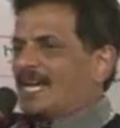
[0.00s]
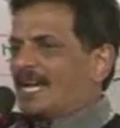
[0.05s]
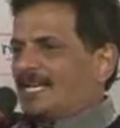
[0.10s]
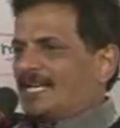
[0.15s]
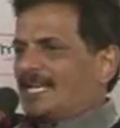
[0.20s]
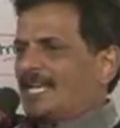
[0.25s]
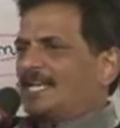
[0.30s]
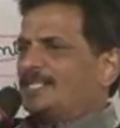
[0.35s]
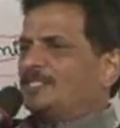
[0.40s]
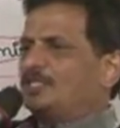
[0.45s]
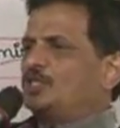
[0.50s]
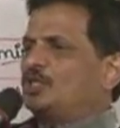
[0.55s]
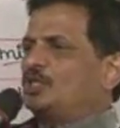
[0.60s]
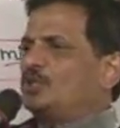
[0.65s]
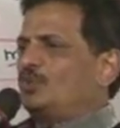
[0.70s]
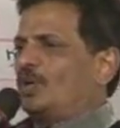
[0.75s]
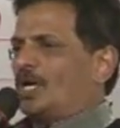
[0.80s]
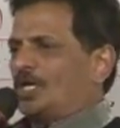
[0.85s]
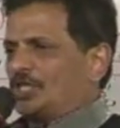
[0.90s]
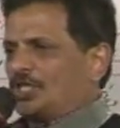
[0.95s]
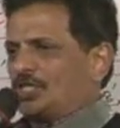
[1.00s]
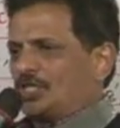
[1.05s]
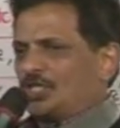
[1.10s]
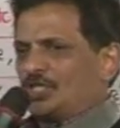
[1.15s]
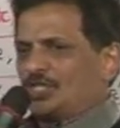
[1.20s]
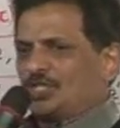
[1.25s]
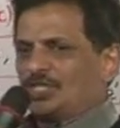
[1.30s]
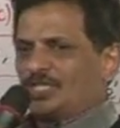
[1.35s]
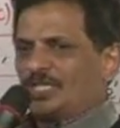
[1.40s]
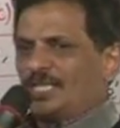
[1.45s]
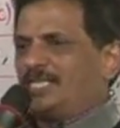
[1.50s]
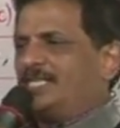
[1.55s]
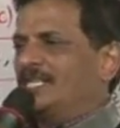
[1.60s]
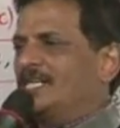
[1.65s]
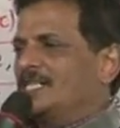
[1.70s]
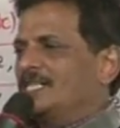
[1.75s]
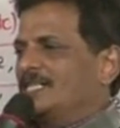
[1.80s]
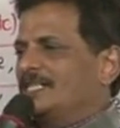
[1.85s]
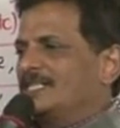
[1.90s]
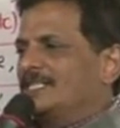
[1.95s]
I like to watch, right?
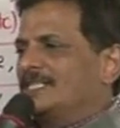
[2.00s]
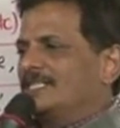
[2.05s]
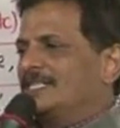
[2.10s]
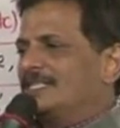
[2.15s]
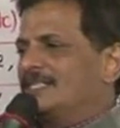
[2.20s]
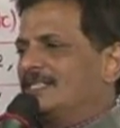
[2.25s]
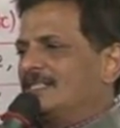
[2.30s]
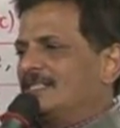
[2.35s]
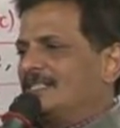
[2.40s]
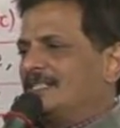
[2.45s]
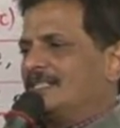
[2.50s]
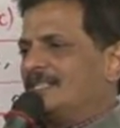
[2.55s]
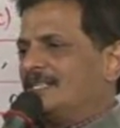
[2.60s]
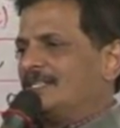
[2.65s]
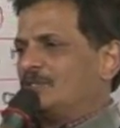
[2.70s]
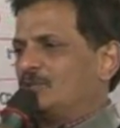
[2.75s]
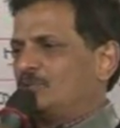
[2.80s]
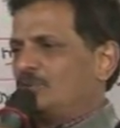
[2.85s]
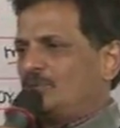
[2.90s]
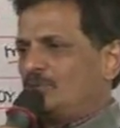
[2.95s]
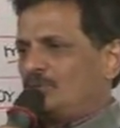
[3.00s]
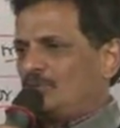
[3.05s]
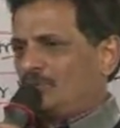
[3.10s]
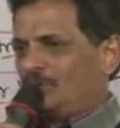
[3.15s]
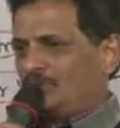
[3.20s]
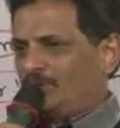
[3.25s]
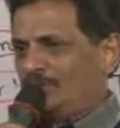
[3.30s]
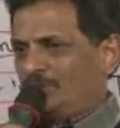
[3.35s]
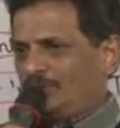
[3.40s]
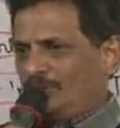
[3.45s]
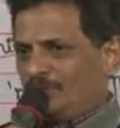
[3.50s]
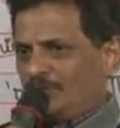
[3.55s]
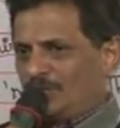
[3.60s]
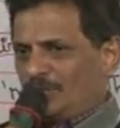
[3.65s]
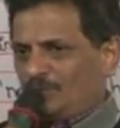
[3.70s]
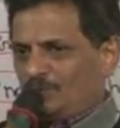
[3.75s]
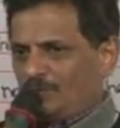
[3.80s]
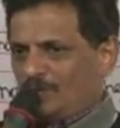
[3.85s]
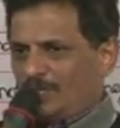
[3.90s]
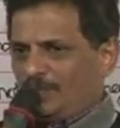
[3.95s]
These are the things which you are going to
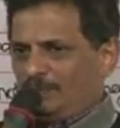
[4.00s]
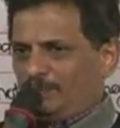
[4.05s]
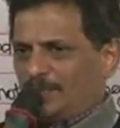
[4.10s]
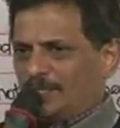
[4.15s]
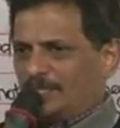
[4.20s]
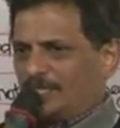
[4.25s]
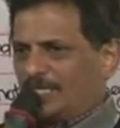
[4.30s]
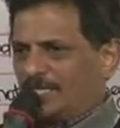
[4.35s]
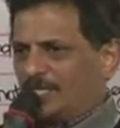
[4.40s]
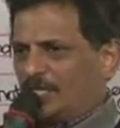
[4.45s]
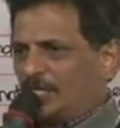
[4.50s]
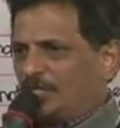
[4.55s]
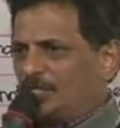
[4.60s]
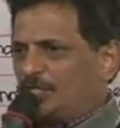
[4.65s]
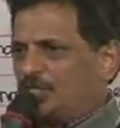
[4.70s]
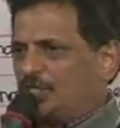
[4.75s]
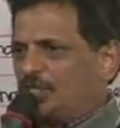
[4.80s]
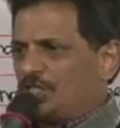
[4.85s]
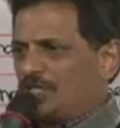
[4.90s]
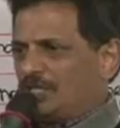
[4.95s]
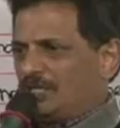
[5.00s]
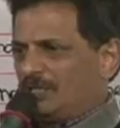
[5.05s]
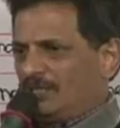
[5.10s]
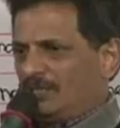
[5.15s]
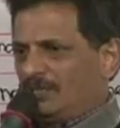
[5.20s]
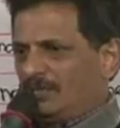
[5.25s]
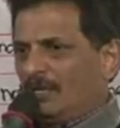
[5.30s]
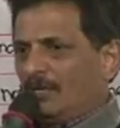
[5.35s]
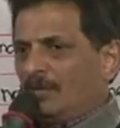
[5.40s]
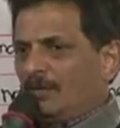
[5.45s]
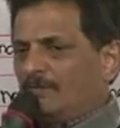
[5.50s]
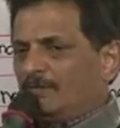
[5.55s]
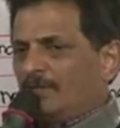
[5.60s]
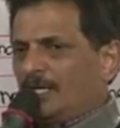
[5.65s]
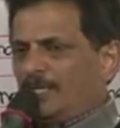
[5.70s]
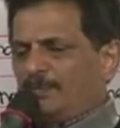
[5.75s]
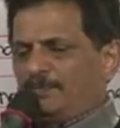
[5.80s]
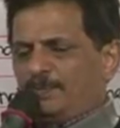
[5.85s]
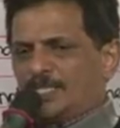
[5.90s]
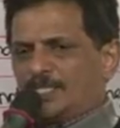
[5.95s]
see. Verb plus ing,
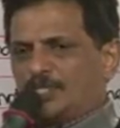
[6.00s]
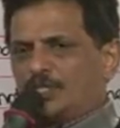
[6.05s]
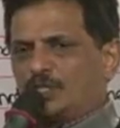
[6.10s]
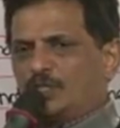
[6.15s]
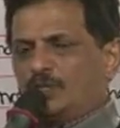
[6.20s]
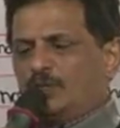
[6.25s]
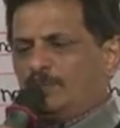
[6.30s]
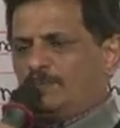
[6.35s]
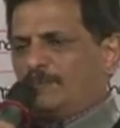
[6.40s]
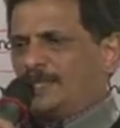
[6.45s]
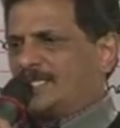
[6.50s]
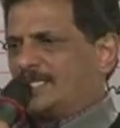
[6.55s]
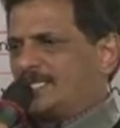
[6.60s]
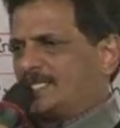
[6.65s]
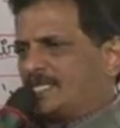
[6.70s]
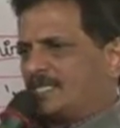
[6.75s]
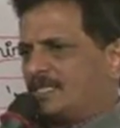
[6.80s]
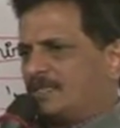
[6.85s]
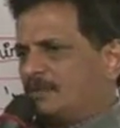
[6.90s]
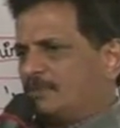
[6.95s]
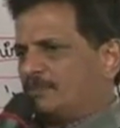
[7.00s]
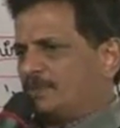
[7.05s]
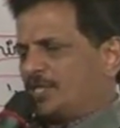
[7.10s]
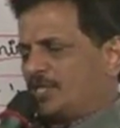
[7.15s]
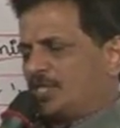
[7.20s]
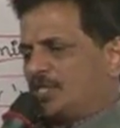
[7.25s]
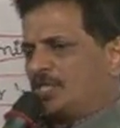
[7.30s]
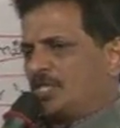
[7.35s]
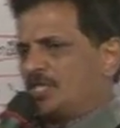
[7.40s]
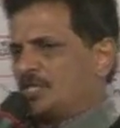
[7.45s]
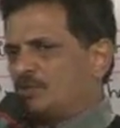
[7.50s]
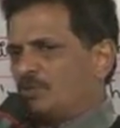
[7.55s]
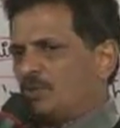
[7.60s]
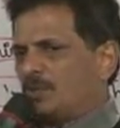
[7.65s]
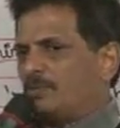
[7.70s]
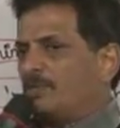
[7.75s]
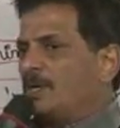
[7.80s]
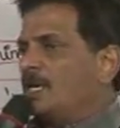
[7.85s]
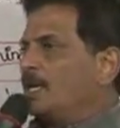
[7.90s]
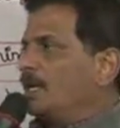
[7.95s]
verb plus to plus present tense
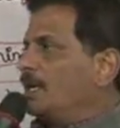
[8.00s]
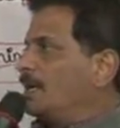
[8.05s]
verb.